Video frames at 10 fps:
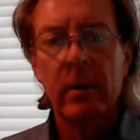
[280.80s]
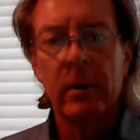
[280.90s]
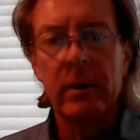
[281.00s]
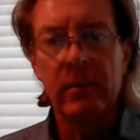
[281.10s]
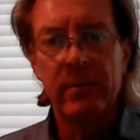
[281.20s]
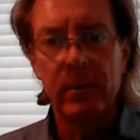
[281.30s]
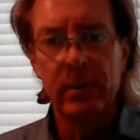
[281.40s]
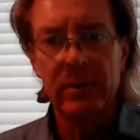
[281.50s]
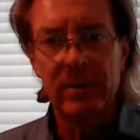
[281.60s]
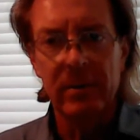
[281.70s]
Looking
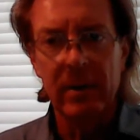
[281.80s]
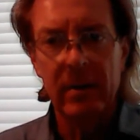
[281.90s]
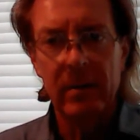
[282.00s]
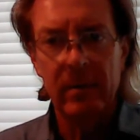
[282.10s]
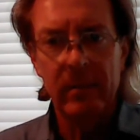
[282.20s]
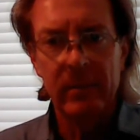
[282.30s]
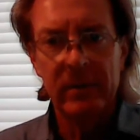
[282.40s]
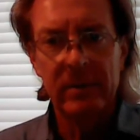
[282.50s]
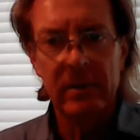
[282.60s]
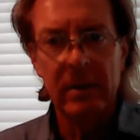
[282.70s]
forward to
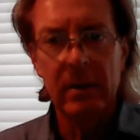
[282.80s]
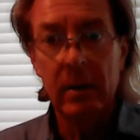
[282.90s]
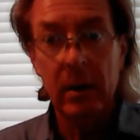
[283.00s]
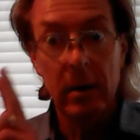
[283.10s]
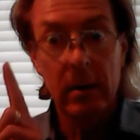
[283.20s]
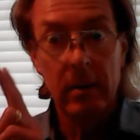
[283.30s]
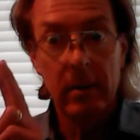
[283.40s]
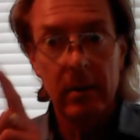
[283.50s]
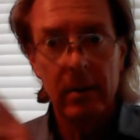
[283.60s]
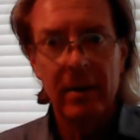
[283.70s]
seeing
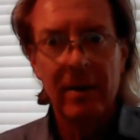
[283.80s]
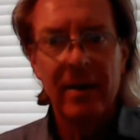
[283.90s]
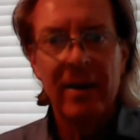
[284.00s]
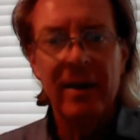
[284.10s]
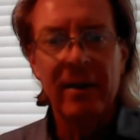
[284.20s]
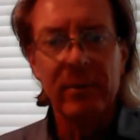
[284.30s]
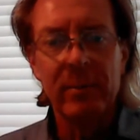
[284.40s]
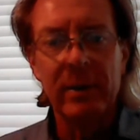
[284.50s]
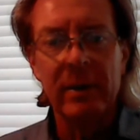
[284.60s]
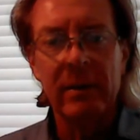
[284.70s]

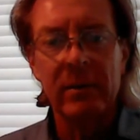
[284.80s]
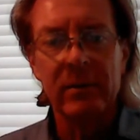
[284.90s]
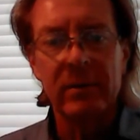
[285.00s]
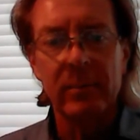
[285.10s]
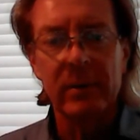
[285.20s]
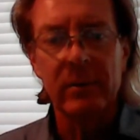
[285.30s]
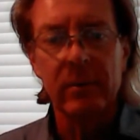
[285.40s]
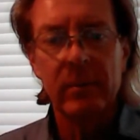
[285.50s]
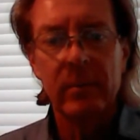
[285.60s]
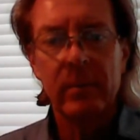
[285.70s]
everybody this
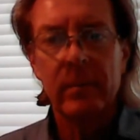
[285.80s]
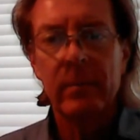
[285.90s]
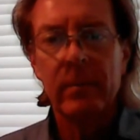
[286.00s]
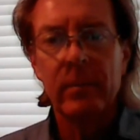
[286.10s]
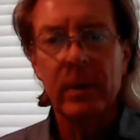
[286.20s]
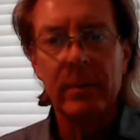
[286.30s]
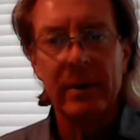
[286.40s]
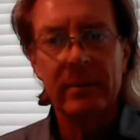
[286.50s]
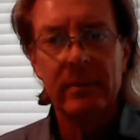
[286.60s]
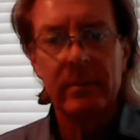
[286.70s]
semester. Bye-bye.